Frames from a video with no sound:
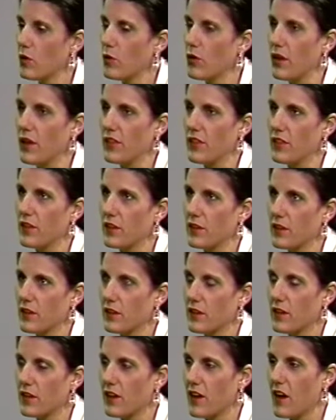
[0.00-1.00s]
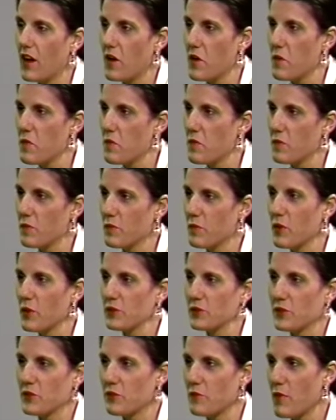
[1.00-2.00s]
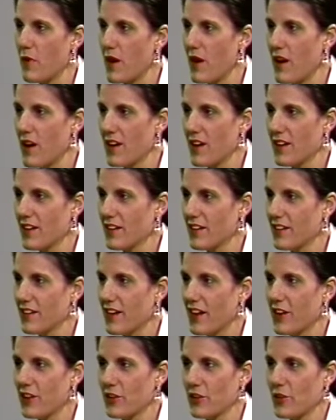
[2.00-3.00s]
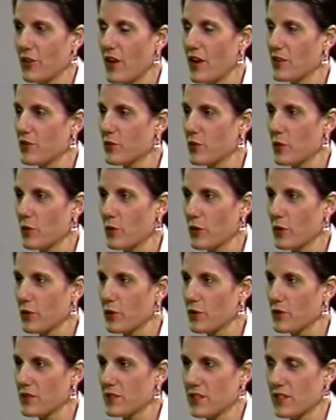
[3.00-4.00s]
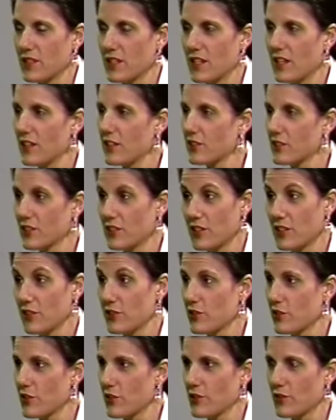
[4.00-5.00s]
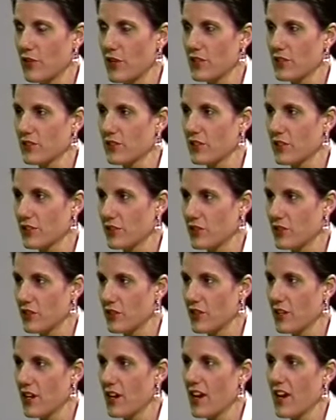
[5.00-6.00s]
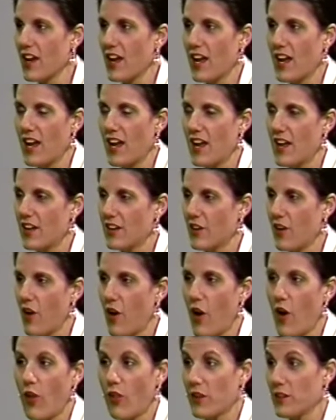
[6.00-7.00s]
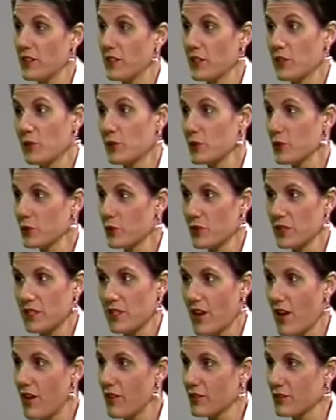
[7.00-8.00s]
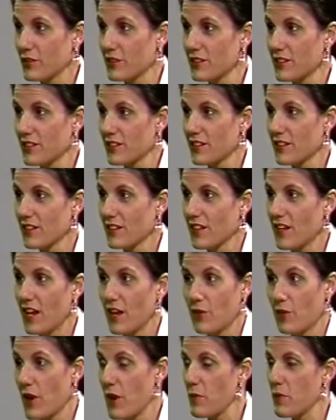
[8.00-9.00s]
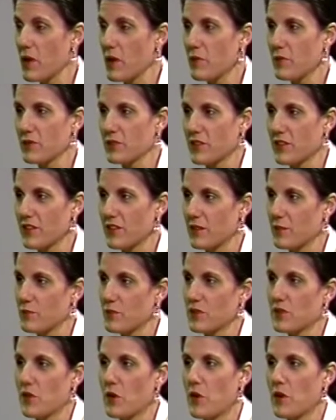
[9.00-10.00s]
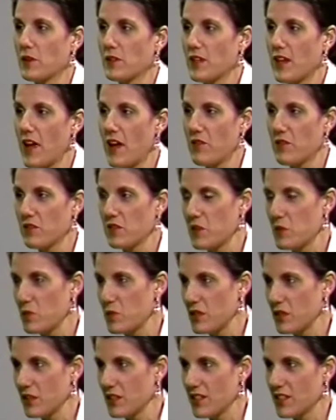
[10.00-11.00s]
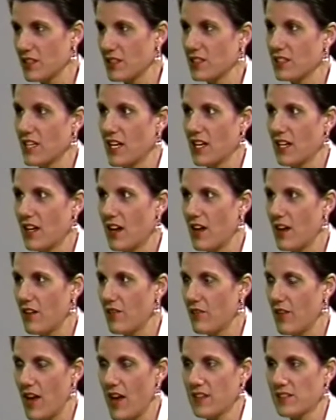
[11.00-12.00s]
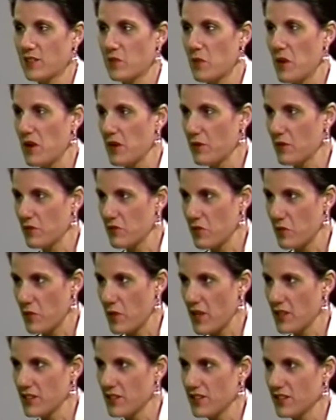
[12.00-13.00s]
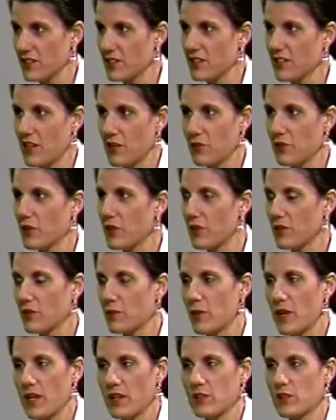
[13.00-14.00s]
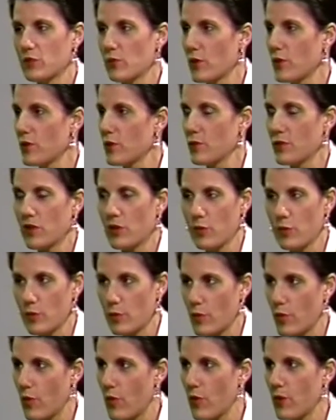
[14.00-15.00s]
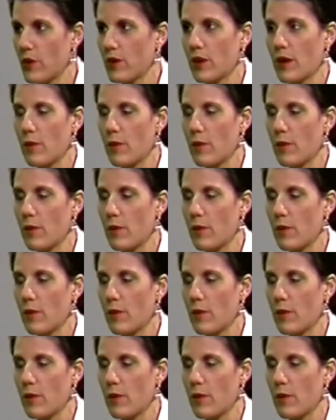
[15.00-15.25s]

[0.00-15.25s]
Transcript: Well, I think most of my undergraduate work was in English literature and French literature, and all I did was read novels and write papers on them. So having the ability to take a vast amount of information, several hundred pages, whether it be a report,